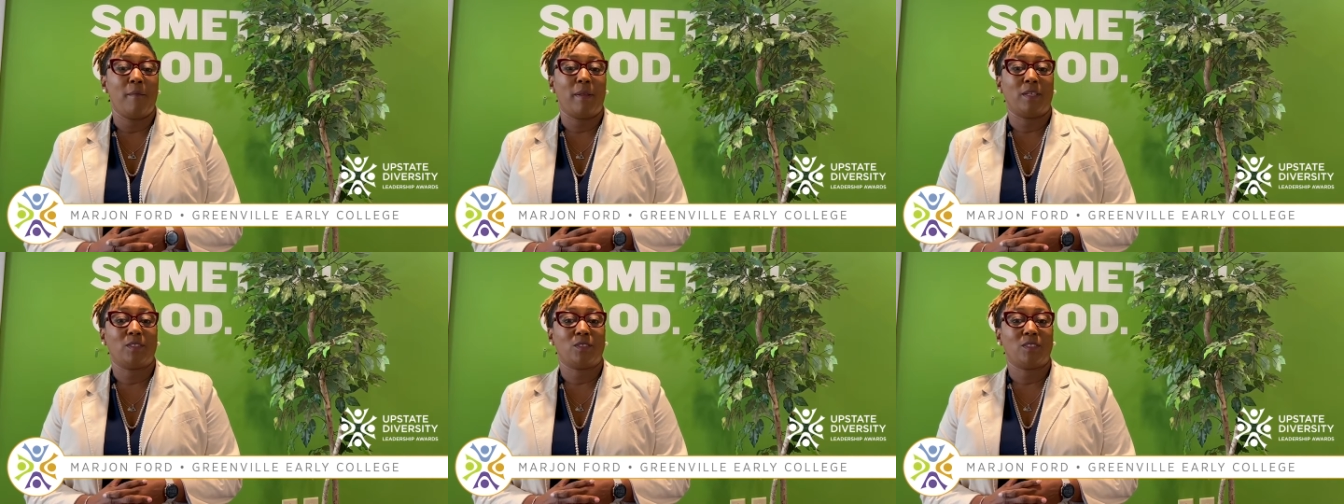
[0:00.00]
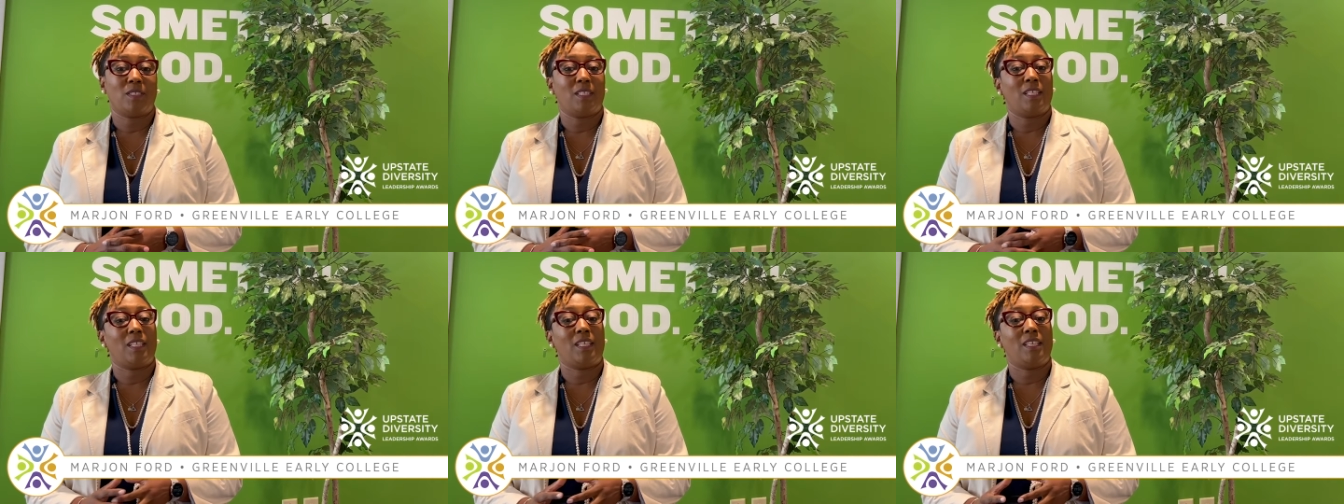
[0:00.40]
making sure
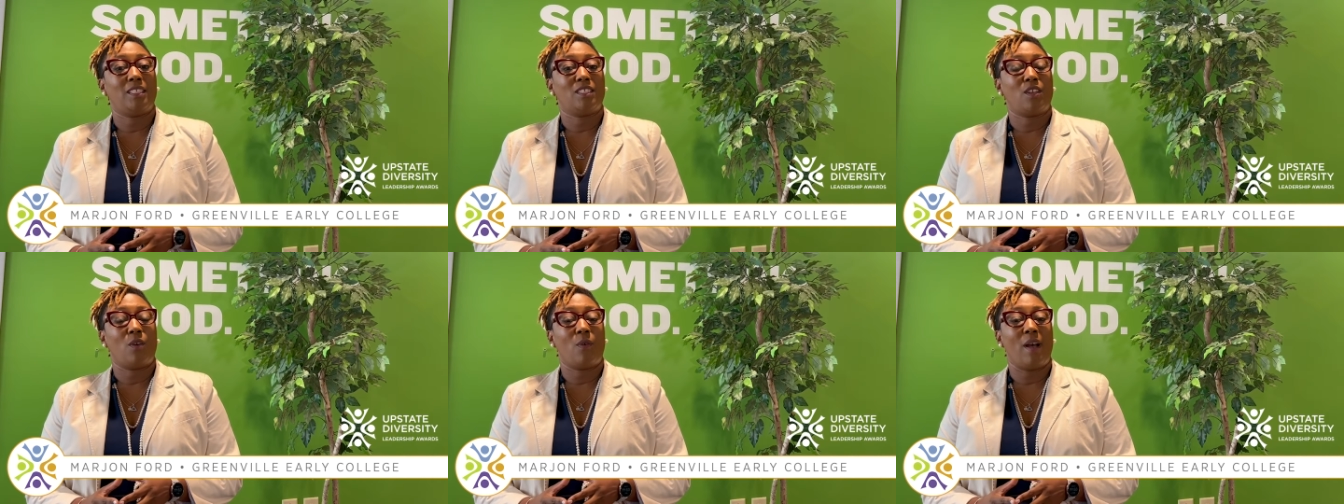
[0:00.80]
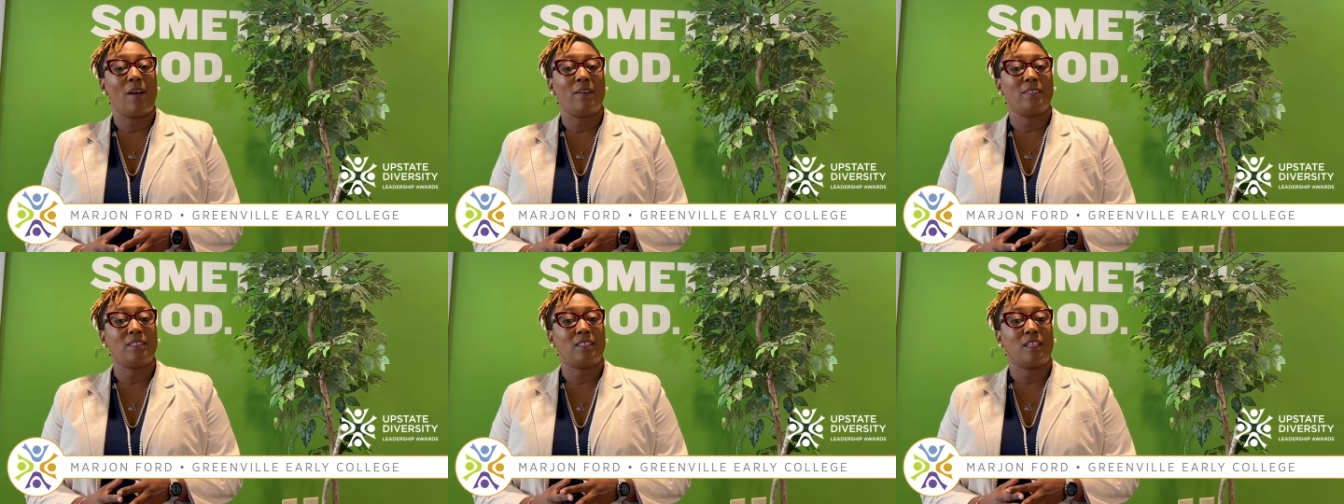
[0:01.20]
that the kids go
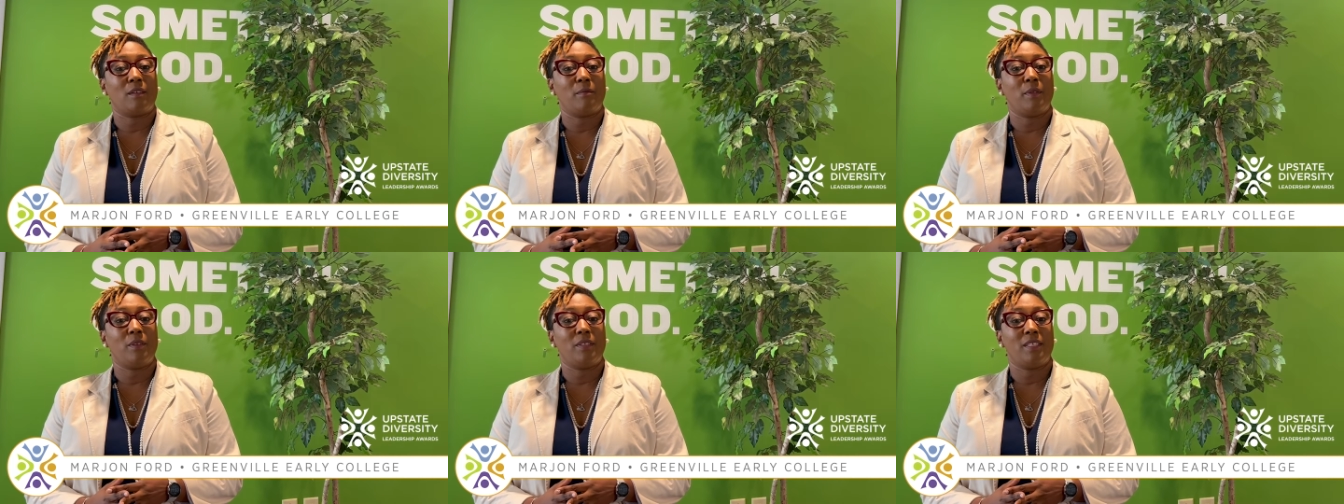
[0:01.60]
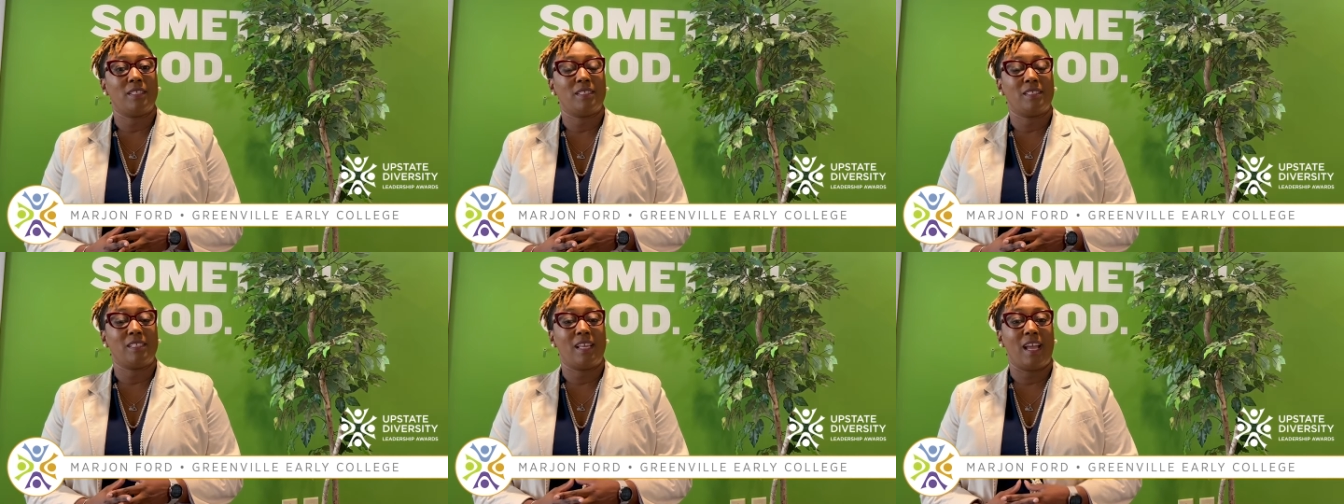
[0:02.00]
out into the community
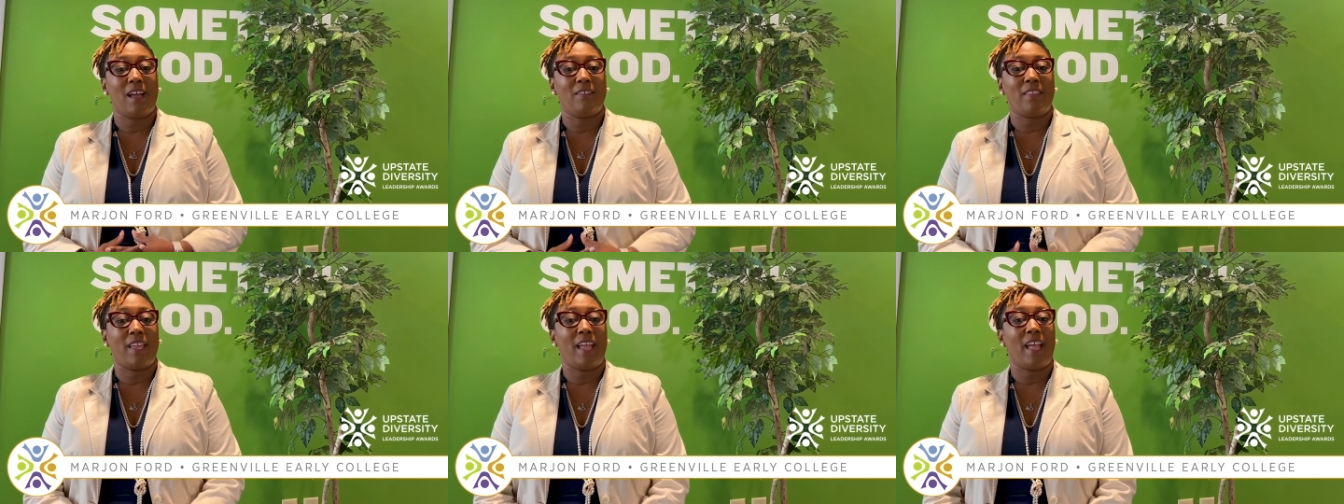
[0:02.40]
and see how they